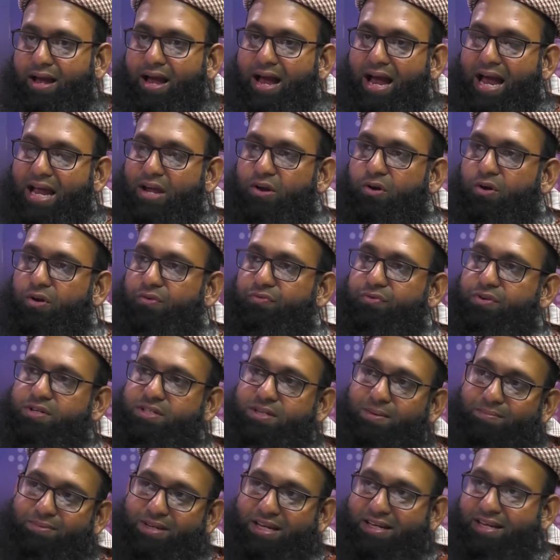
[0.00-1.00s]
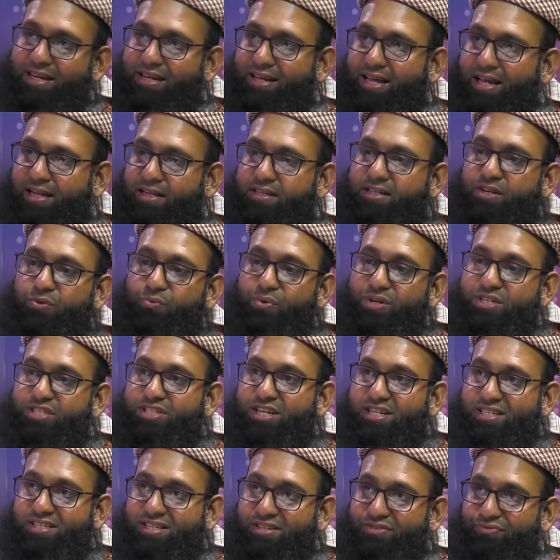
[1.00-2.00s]
I got off on some technicality. Where's
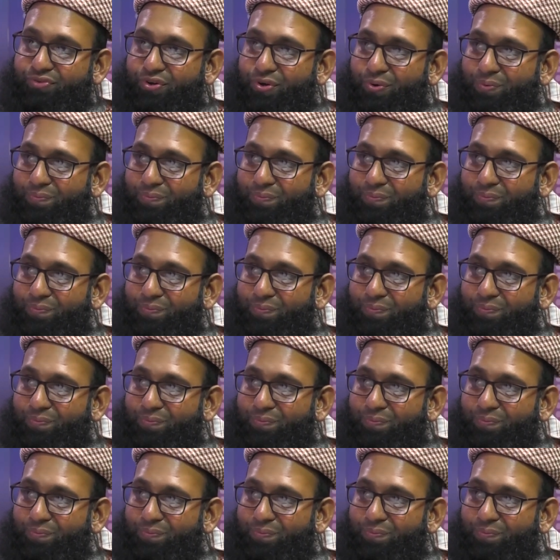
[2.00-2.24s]
justice for you?